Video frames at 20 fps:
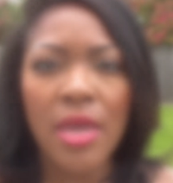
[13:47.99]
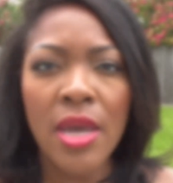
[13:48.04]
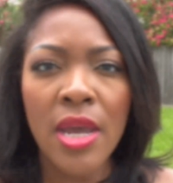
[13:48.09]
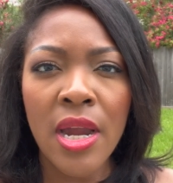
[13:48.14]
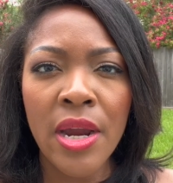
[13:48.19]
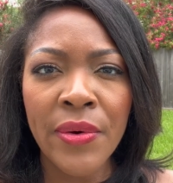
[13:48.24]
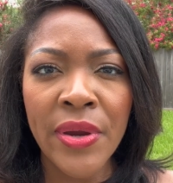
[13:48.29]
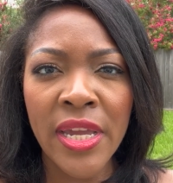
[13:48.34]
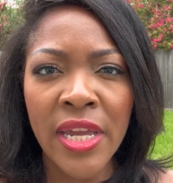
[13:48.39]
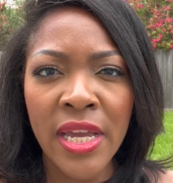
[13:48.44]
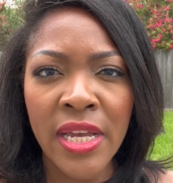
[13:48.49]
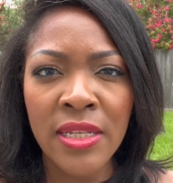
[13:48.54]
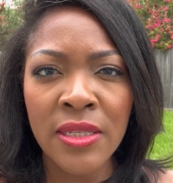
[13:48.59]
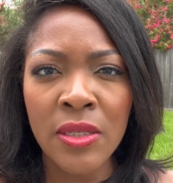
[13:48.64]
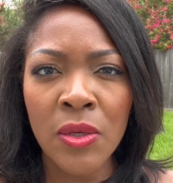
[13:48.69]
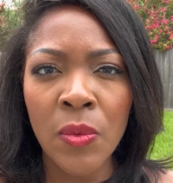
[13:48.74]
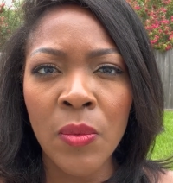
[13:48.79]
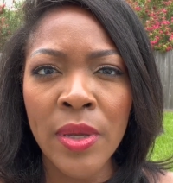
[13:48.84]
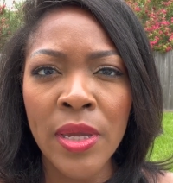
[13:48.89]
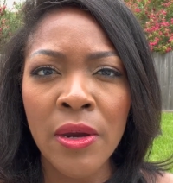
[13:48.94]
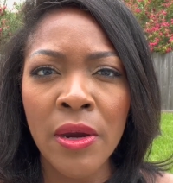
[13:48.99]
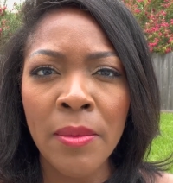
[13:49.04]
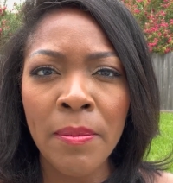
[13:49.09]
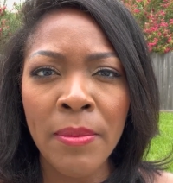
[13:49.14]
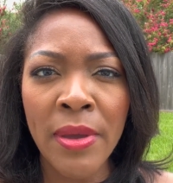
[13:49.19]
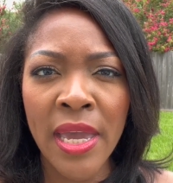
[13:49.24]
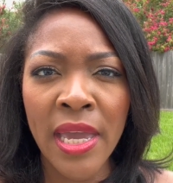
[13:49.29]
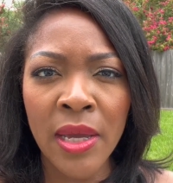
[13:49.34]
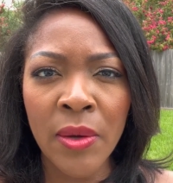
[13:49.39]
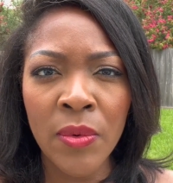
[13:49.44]
All right, guys, so we are
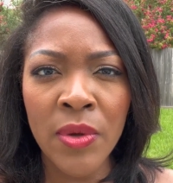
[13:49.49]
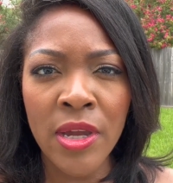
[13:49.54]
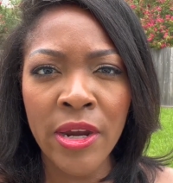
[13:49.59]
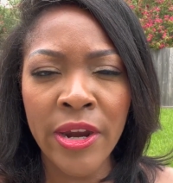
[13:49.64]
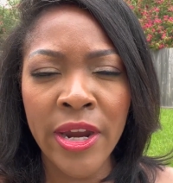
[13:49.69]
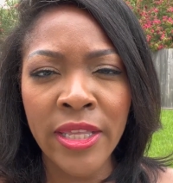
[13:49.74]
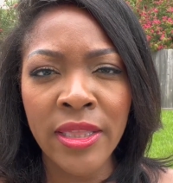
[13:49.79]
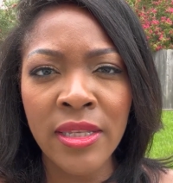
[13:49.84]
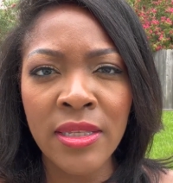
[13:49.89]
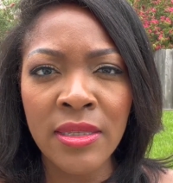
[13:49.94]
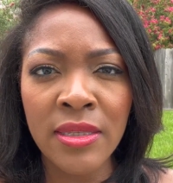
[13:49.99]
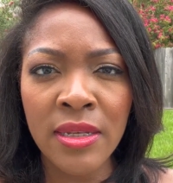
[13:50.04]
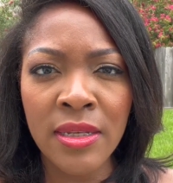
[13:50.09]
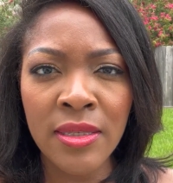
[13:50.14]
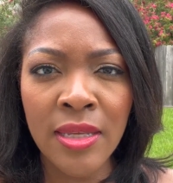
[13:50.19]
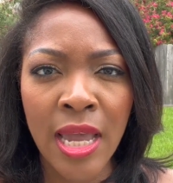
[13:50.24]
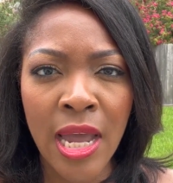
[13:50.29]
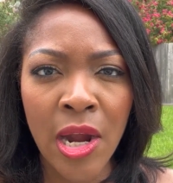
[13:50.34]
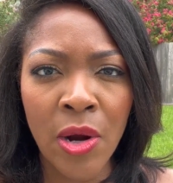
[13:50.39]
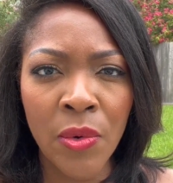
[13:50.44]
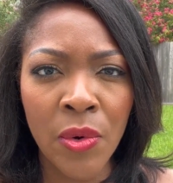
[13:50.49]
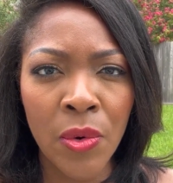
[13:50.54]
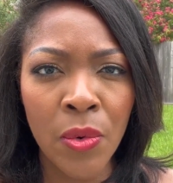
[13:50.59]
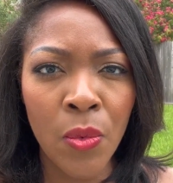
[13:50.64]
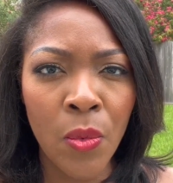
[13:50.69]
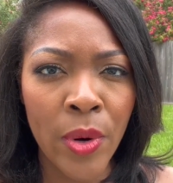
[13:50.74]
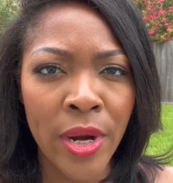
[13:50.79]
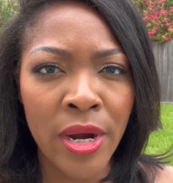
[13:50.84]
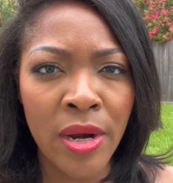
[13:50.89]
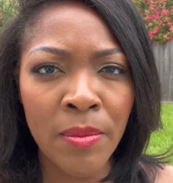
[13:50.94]
back. We are at the six hour
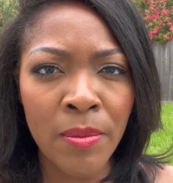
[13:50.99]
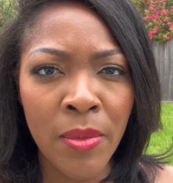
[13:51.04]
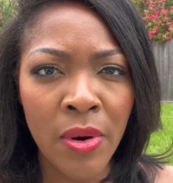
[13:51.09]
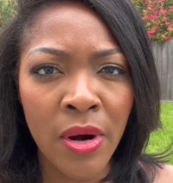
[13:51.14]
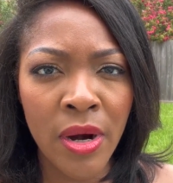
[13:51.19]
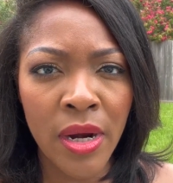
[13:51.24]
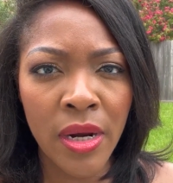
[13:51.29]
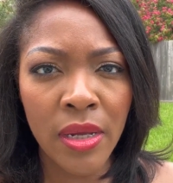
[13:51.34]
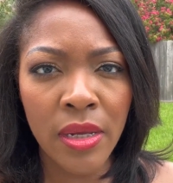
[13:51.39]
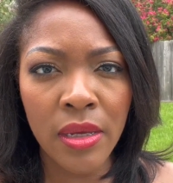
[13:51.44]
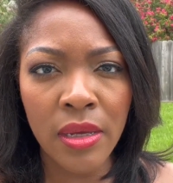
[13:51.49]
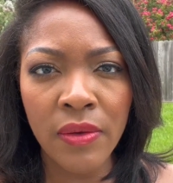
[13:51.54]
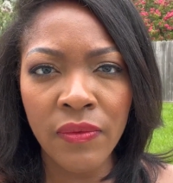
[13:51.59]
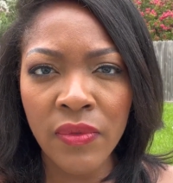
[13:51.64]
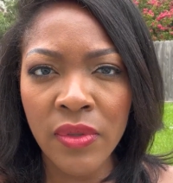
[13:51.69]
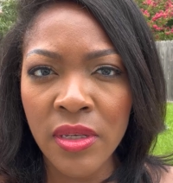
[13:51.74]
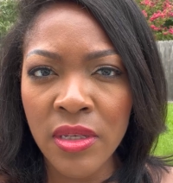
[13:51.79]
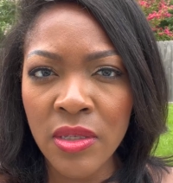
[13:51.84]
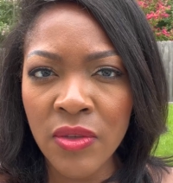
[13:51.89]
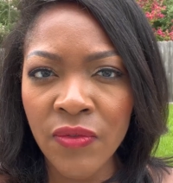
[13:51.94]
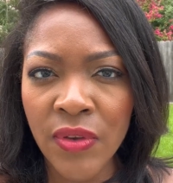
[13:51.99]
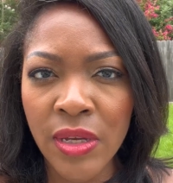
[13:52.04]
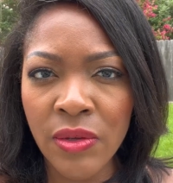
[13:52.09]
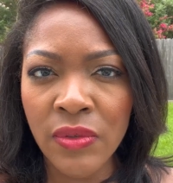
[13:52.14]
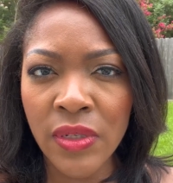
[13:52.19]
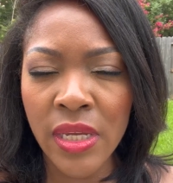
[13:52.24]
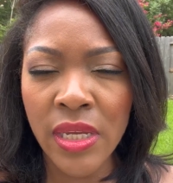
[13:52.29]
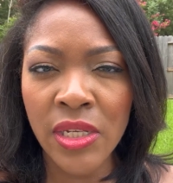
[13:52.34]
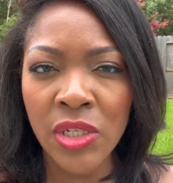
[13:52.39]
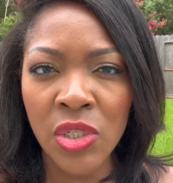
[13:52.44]
wear mark of this
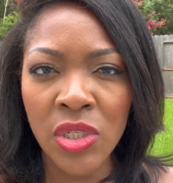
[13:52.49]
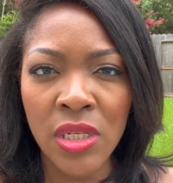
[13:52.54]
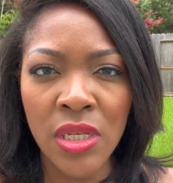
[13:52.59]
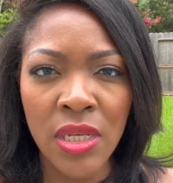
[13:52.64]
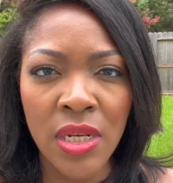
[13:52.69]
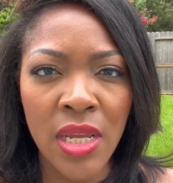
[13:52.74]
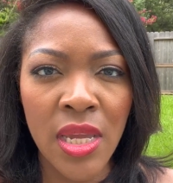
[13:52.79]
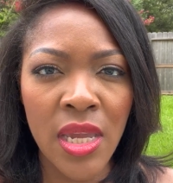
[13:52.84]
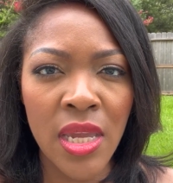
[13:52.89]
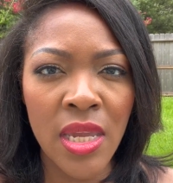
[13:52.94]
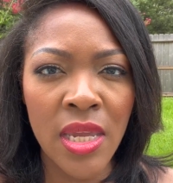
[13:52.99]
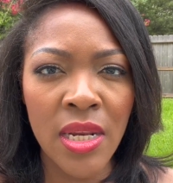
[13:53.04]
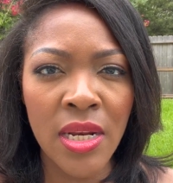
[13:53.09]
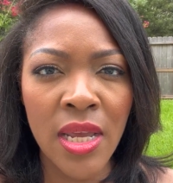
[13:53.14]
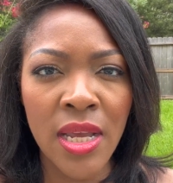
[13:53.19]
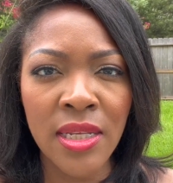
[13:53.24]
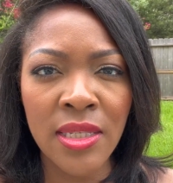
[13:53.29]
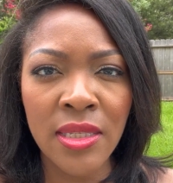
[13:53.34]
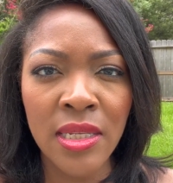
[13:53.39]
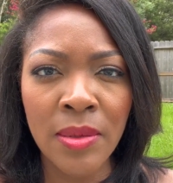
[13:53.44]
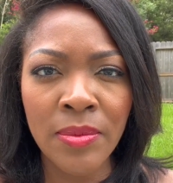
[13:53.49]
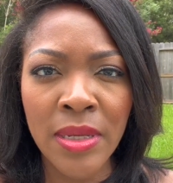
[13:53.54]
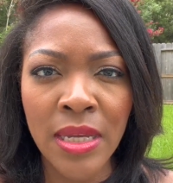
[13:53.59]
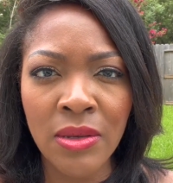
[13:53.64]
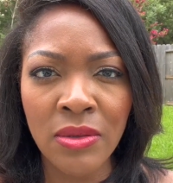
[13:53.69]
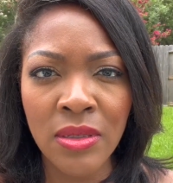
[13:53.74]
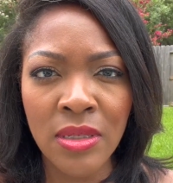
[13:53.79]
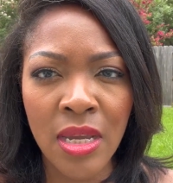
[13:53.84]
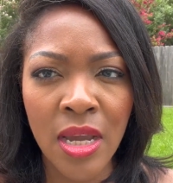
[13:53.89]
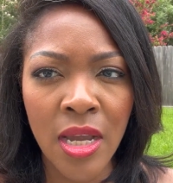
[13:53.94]
foundation and I stepped
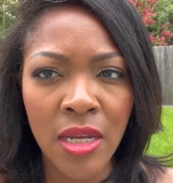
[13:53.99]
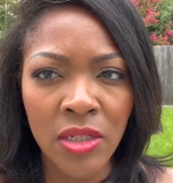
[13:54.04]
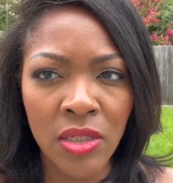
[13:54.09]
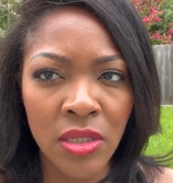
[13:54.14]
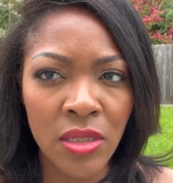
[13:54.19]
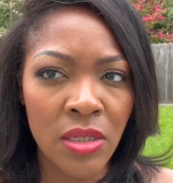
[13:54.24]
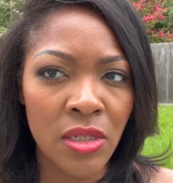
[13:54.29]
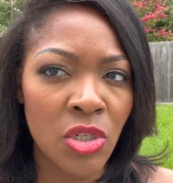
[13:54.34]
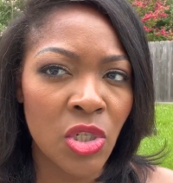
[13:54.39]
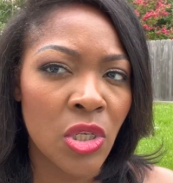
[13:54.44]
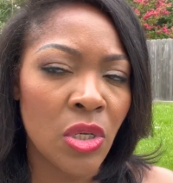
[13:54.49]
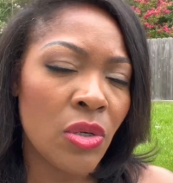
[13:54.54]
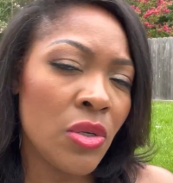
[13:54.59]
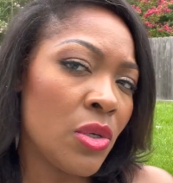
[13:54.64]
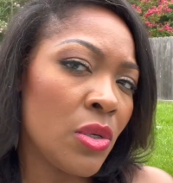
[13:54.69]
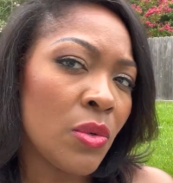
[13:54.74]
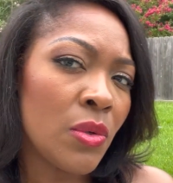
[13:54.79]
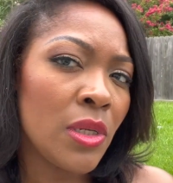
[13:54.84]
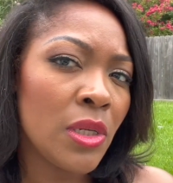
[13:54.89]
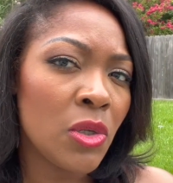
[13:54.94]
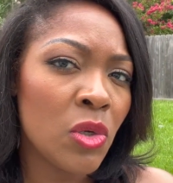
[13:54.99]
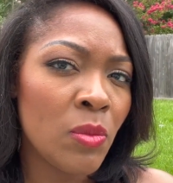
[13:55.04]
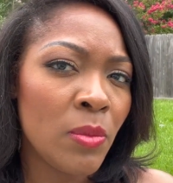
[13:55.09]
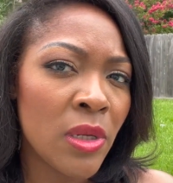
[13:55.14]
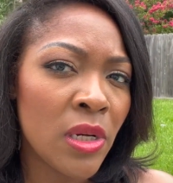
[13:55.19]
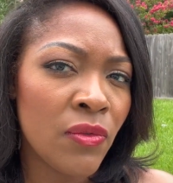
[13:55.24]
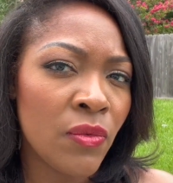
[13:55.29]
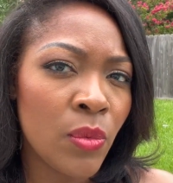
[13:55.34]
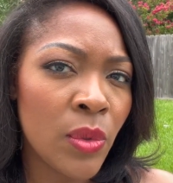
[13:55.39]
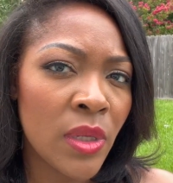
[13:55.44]
outside just to show you a little bit
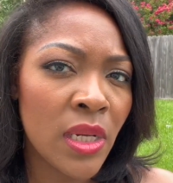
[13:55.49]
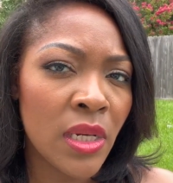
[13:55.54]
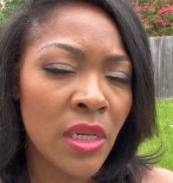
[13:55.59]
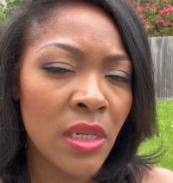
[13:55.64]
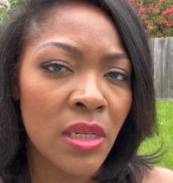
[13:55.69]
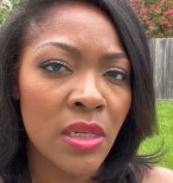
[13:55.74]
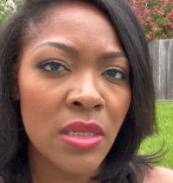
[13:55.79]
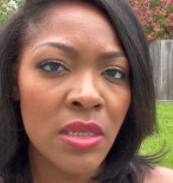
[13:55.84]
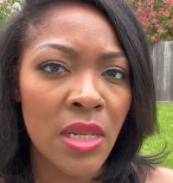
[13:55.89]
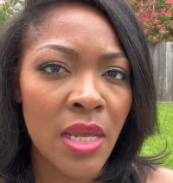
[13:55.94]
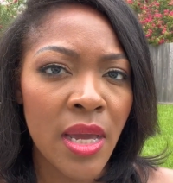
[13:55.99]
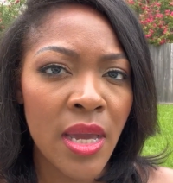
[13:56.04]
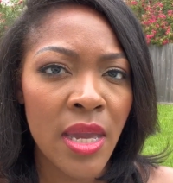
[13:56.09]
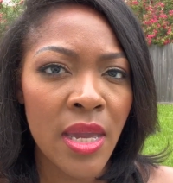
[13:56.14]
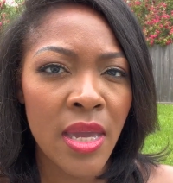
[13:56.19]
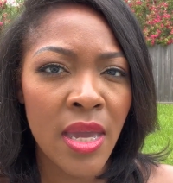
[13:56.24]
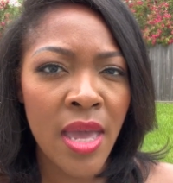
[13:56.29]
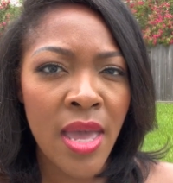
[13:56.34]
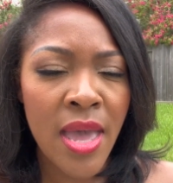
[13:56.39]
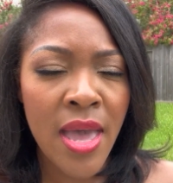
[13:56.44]
of what it looks like.